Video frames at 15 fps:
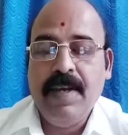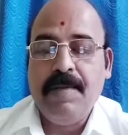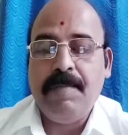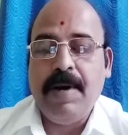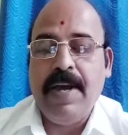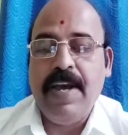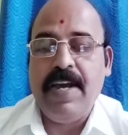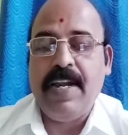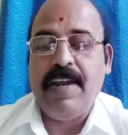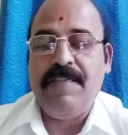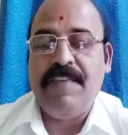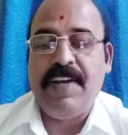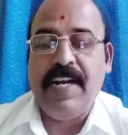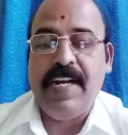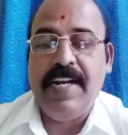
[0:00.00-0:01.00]

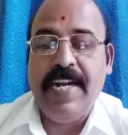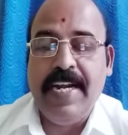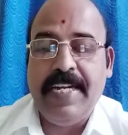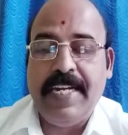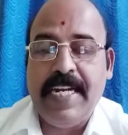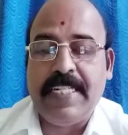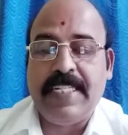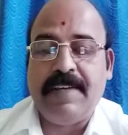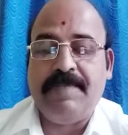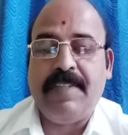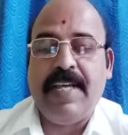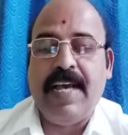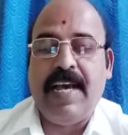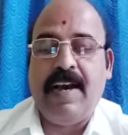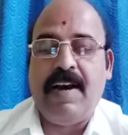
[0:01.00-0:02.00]
Biographical details of
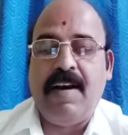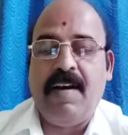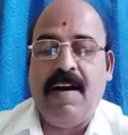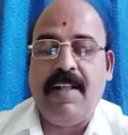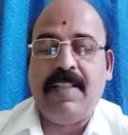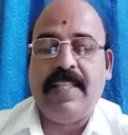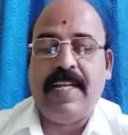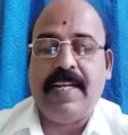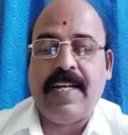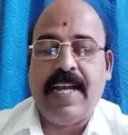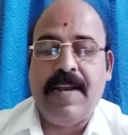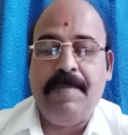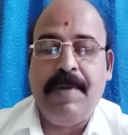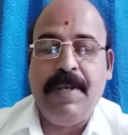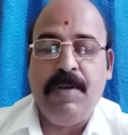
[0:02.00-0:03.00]
the author
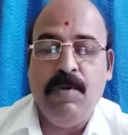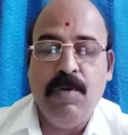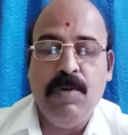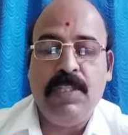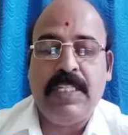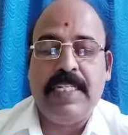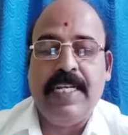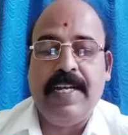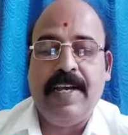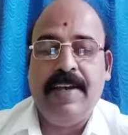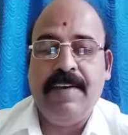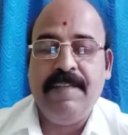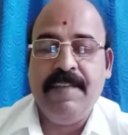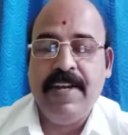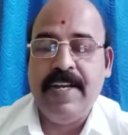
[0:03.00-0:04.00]
can be used
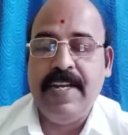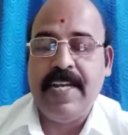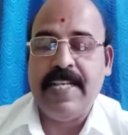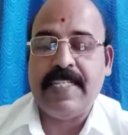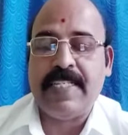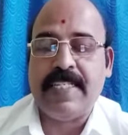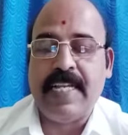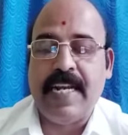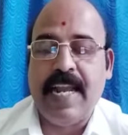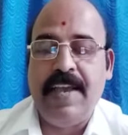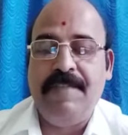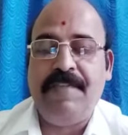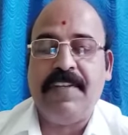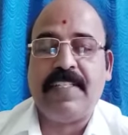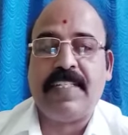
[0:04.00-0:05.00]
when his
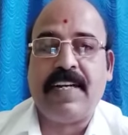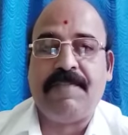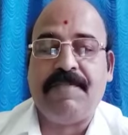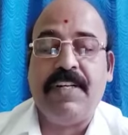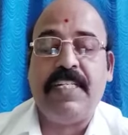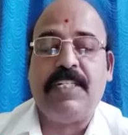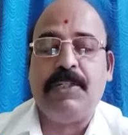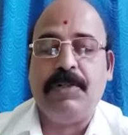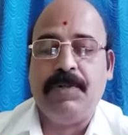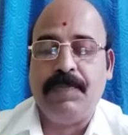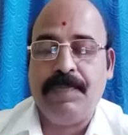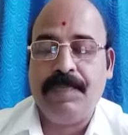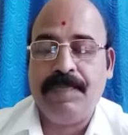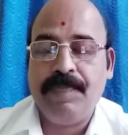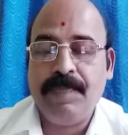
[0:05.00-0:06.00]
life is referred to.